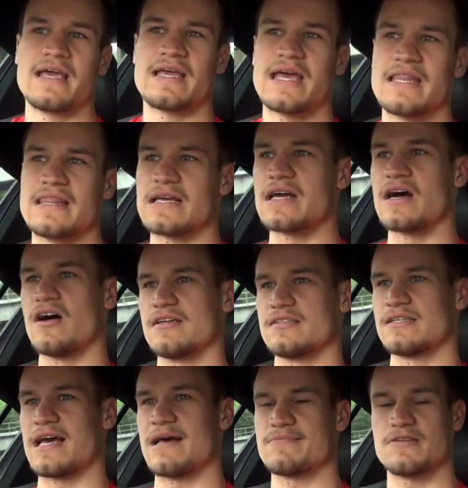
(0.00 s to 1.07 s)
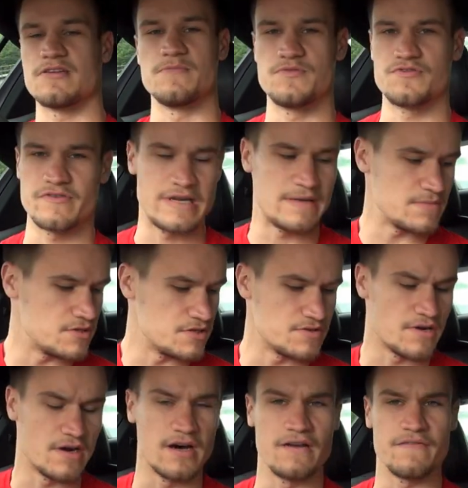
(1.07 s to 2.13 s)
again, the car is an absolute dream to
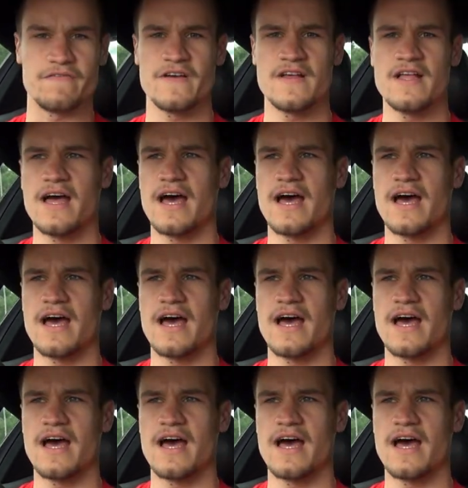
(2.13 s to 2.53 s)
drive,